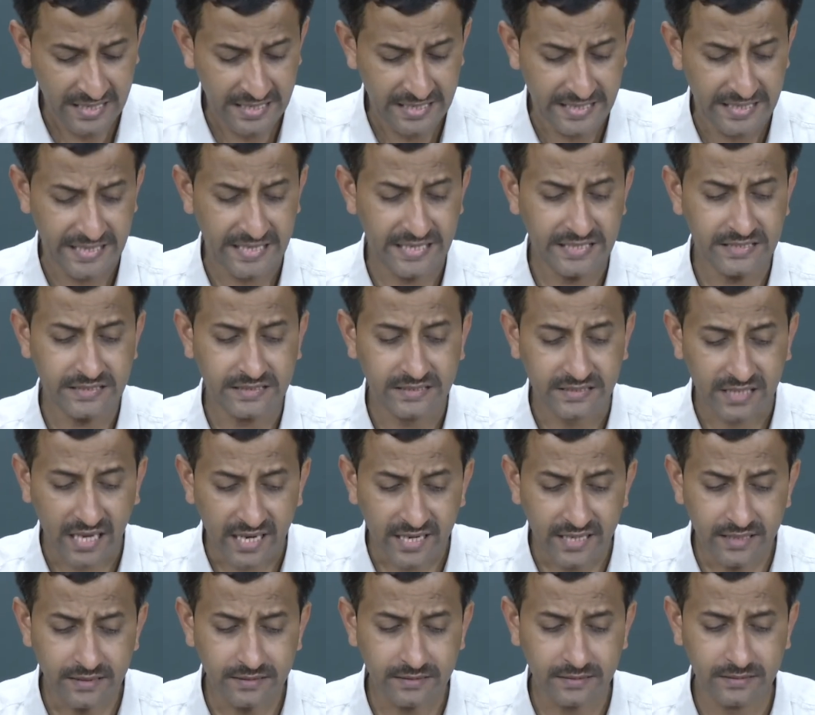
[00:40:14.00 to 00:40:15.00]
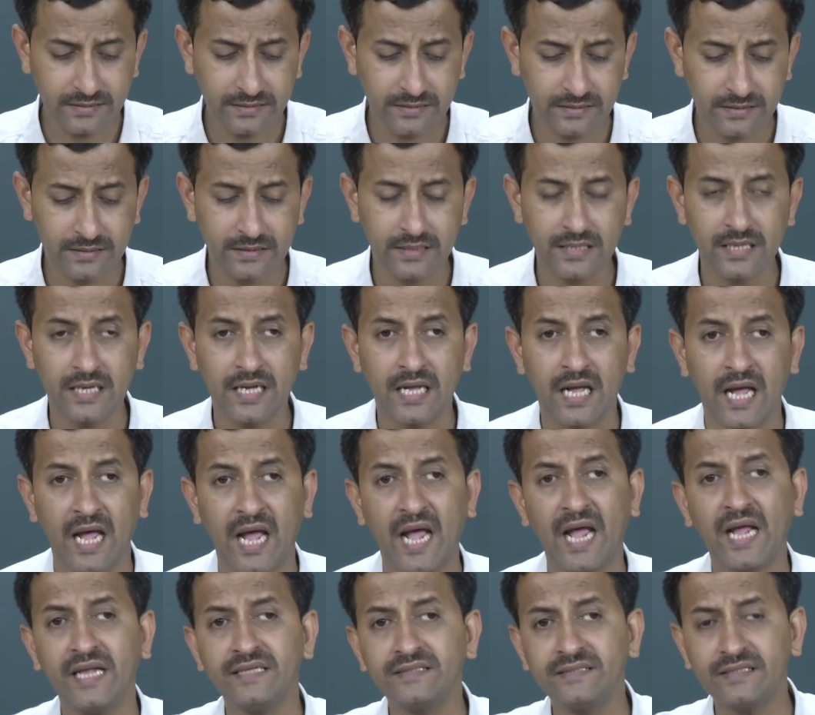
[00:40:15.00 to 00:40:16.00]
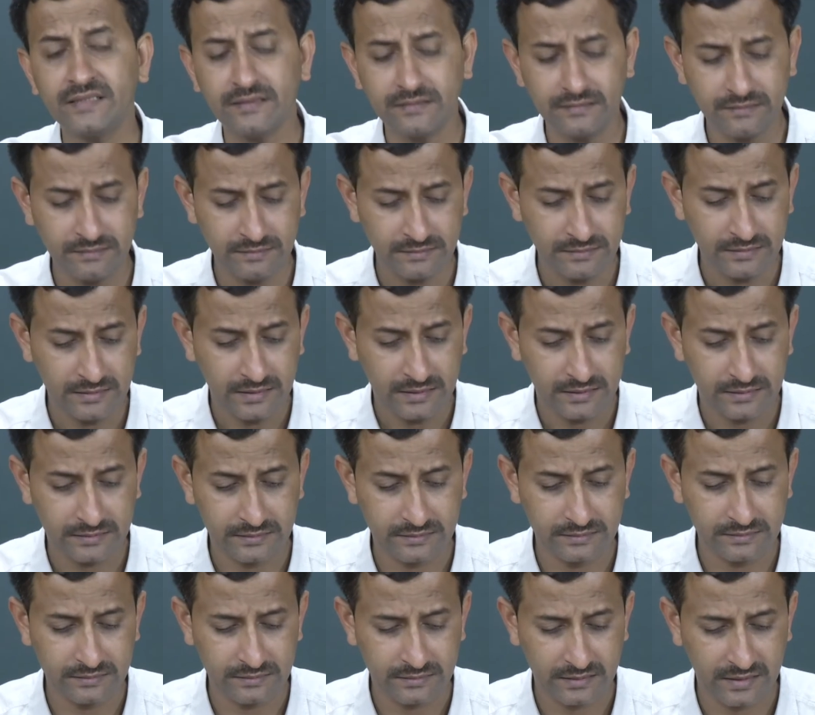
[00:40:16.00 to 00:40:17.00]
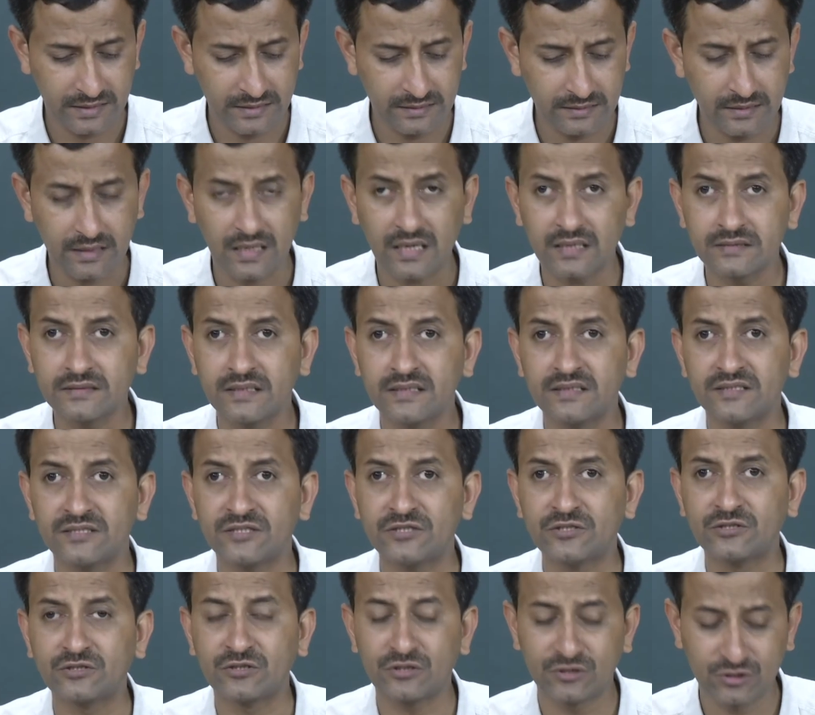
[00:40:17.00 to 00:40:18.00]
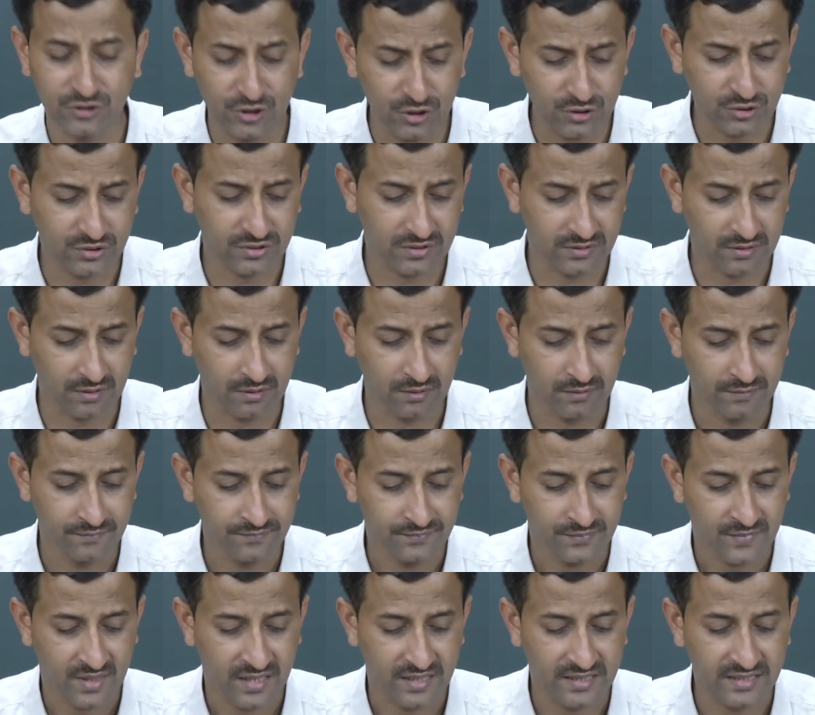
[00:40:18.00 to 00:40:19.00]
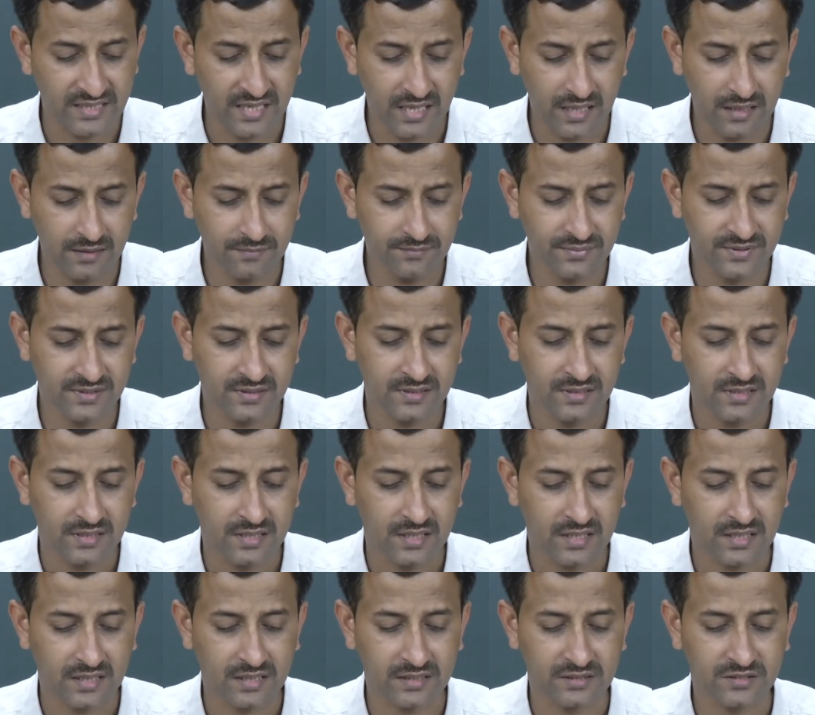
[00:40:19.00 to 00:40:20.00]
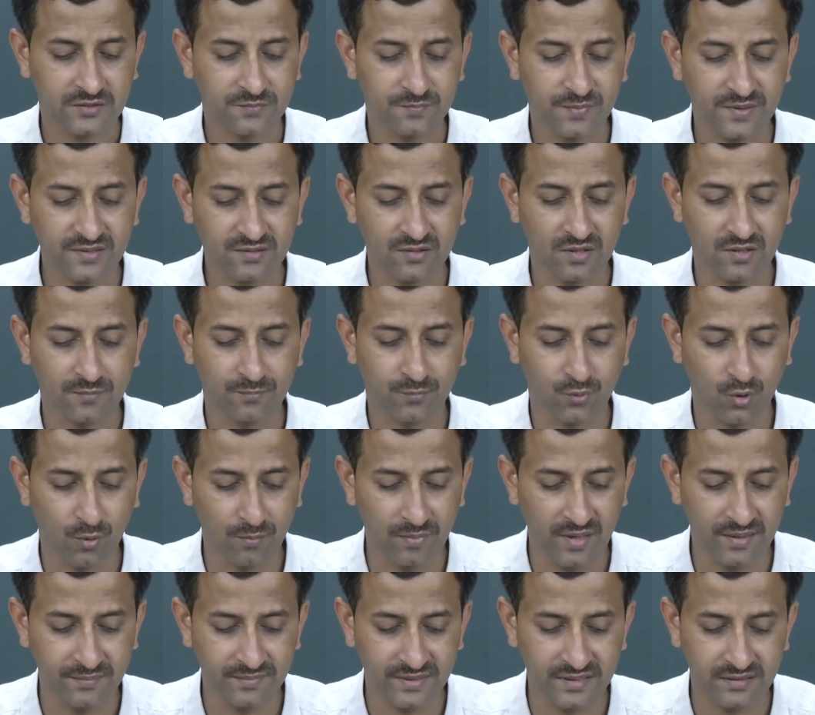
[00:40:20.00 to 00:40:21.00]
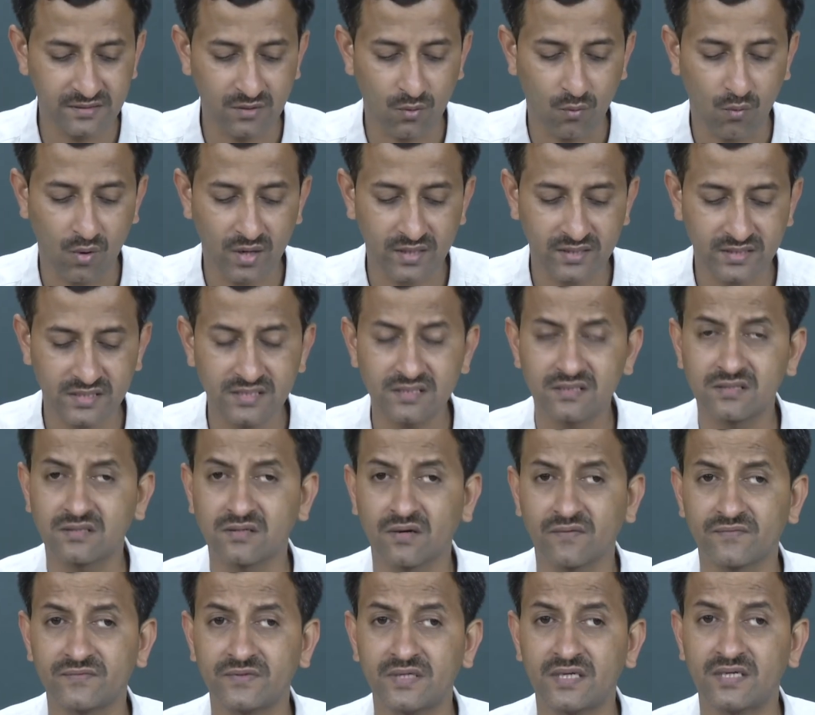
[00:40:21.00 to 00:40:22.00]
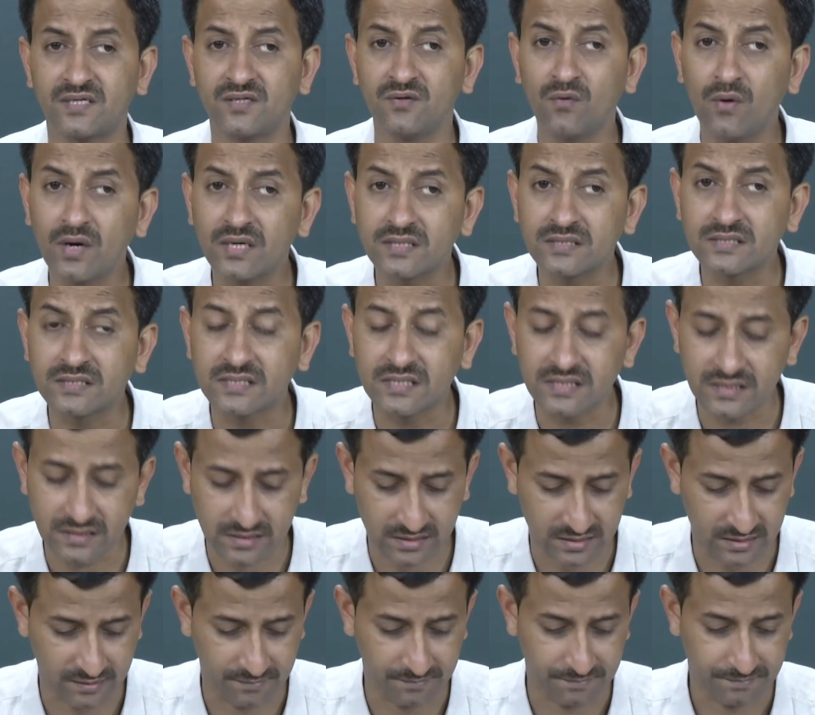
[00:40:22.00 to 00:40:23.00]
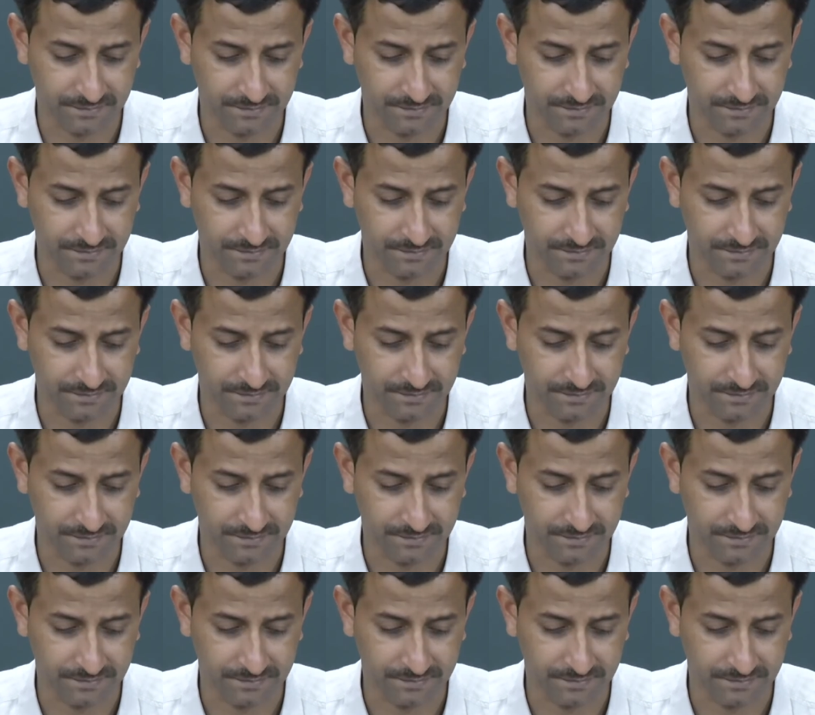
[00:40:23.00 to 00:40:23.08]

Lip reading: In science, as in other institutional realms, a special problem in the workings of the reward system